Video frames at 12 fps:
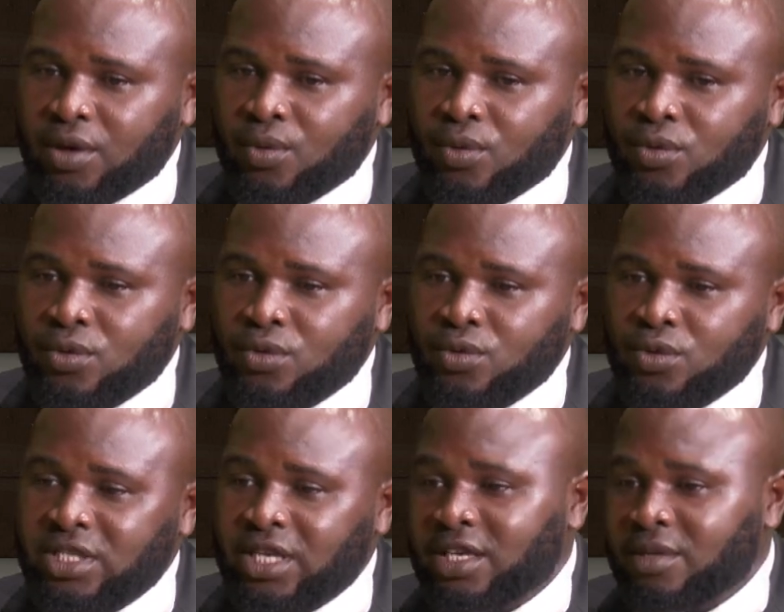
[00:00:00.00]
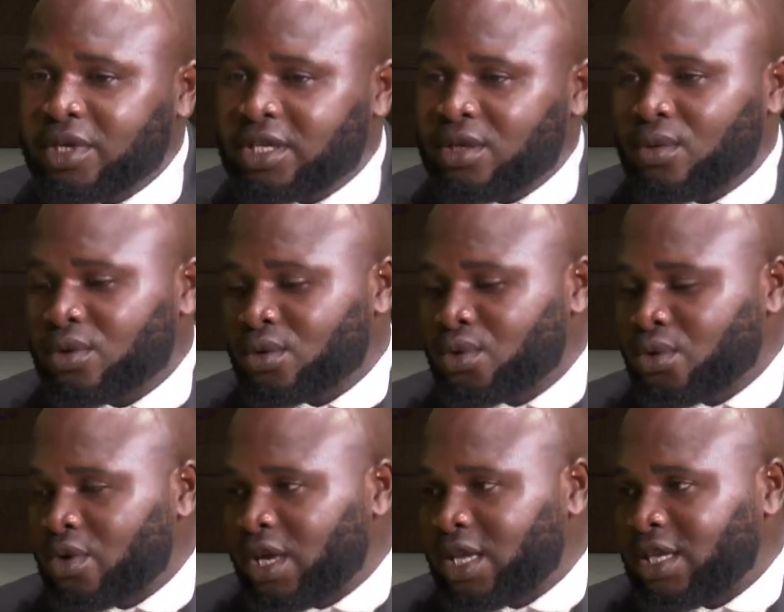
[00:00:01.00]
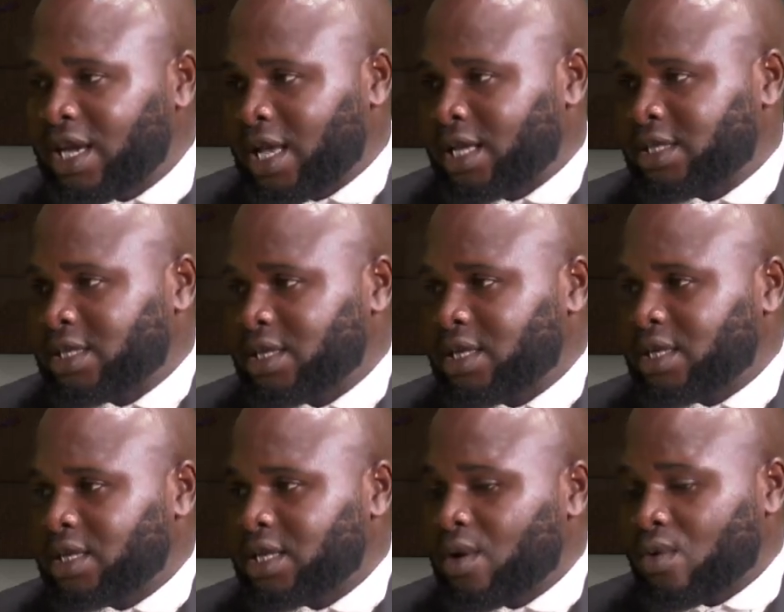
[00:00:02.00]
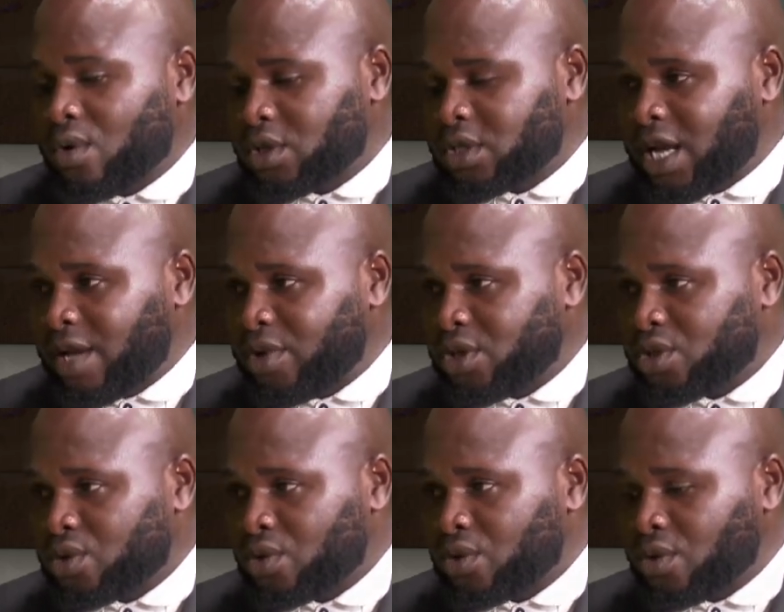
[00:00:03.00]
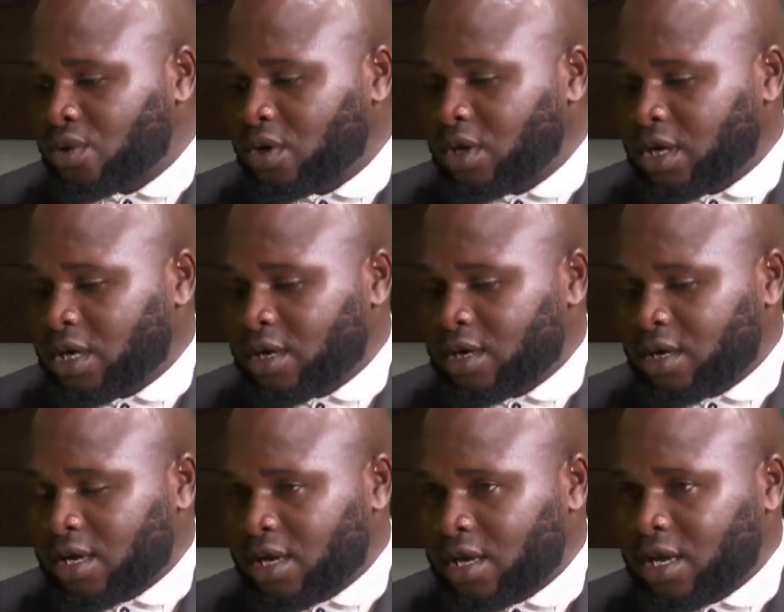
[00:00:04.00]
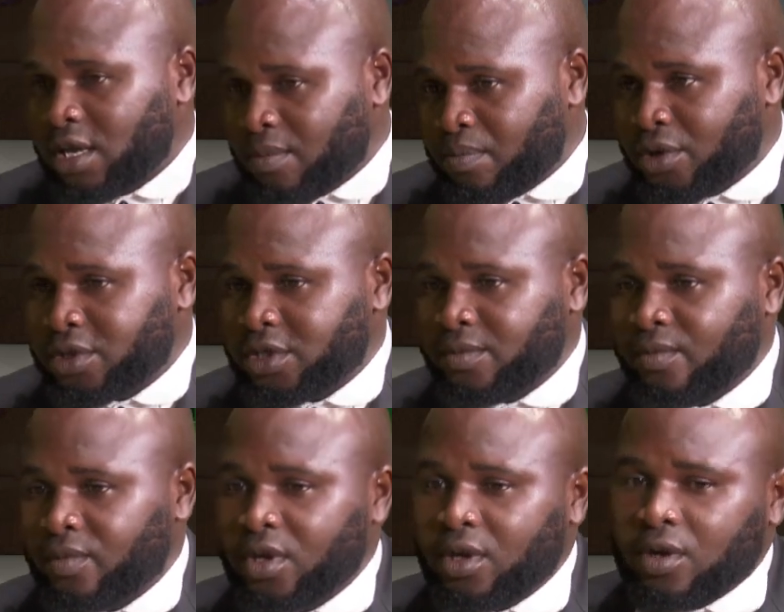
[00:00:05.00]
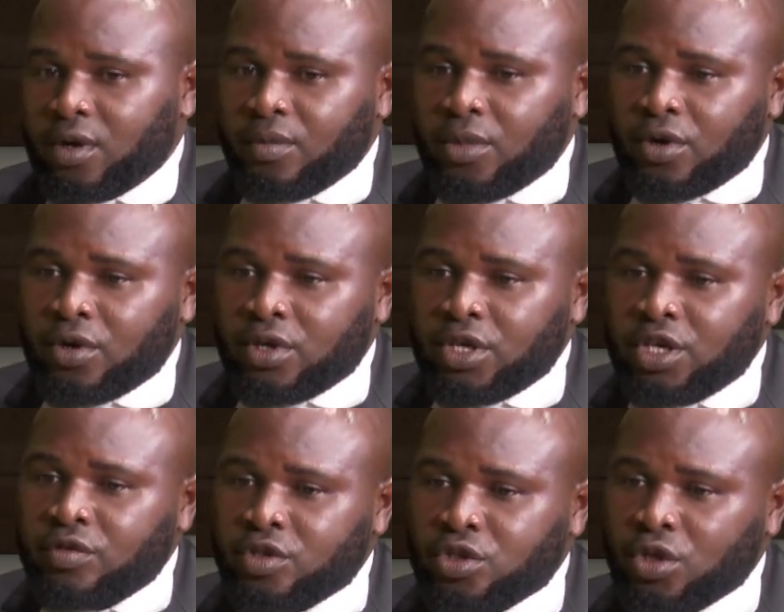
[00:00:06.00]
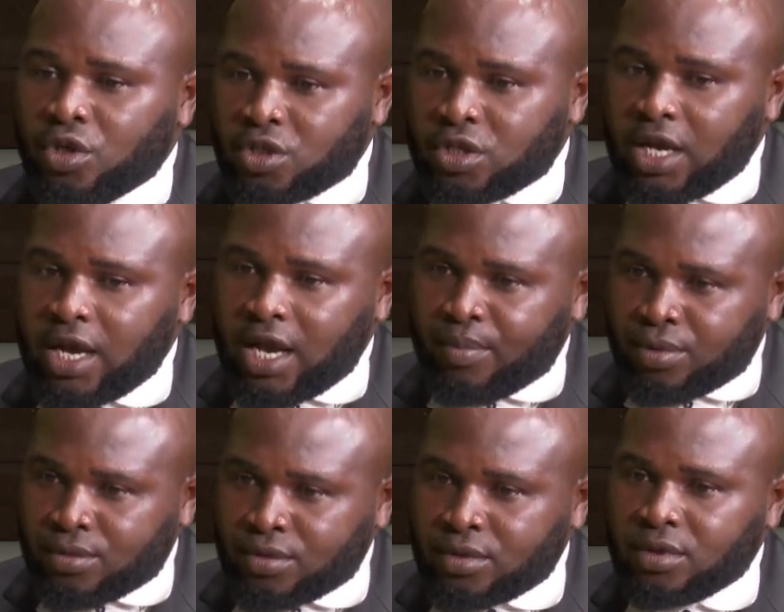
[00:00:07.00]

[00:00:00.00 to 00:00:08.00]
would deliberately want to do any act that will cause damage to any person. But if such happen,